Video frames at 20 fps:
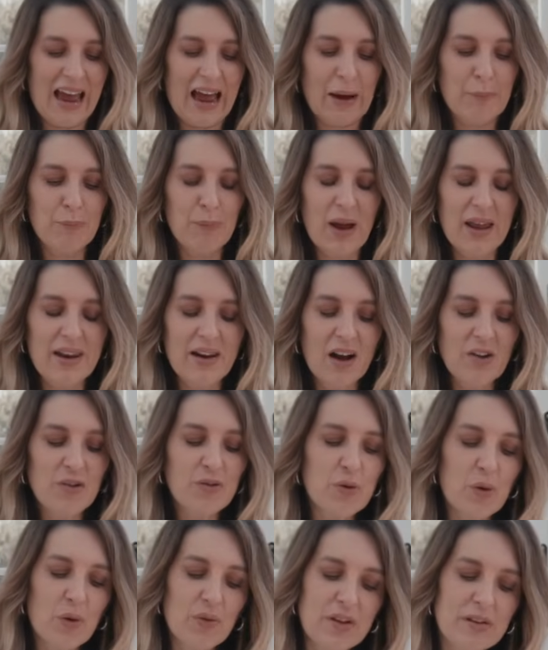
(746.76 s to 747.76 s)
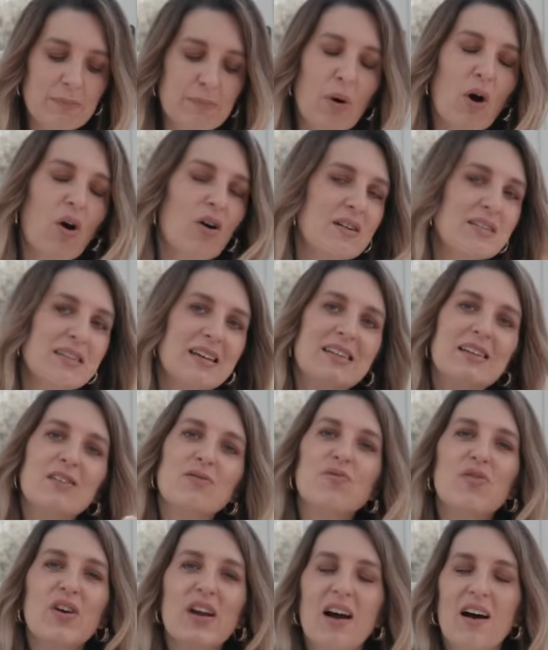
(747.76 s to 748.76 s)
And when I saw this box, I
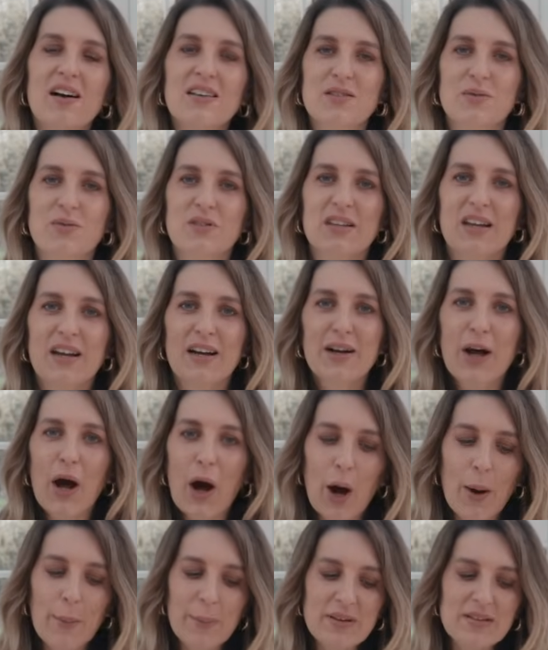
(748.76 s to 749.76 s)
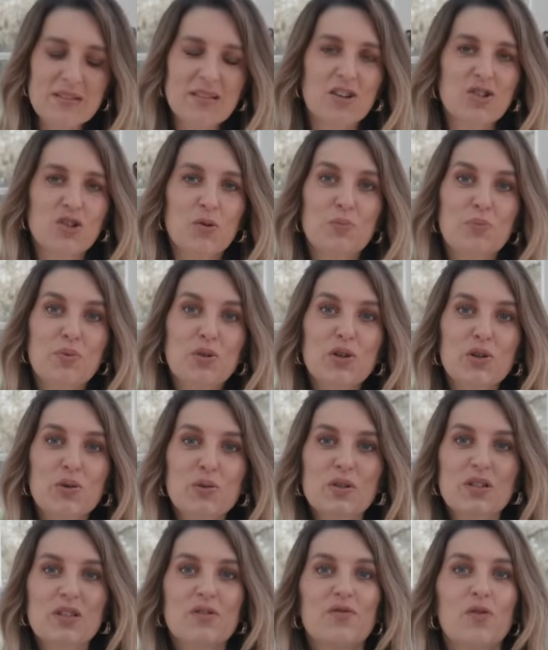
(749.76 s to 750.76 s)
didn't realize it was gonna come in such a
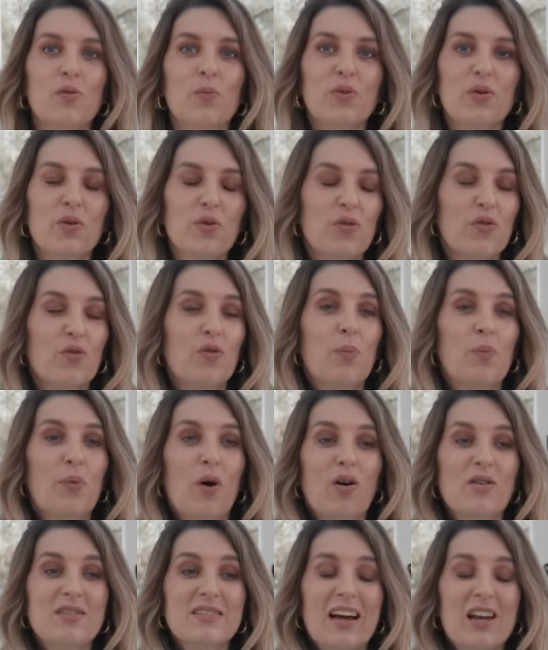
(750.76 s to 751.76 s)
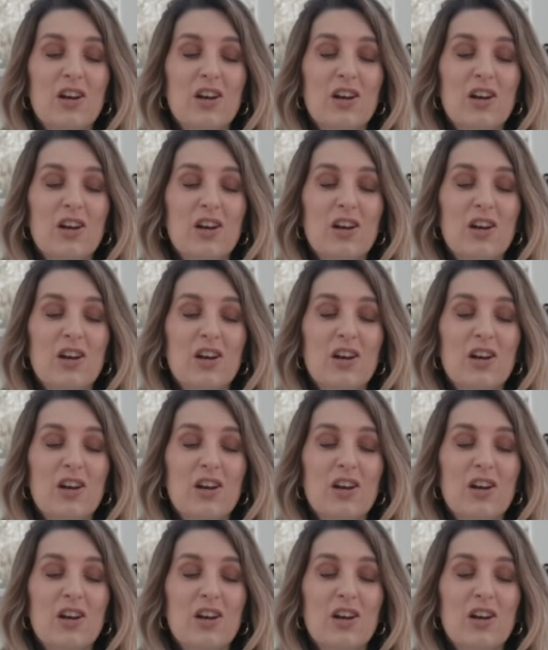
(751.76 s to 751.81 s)
beautiful, beautiful box.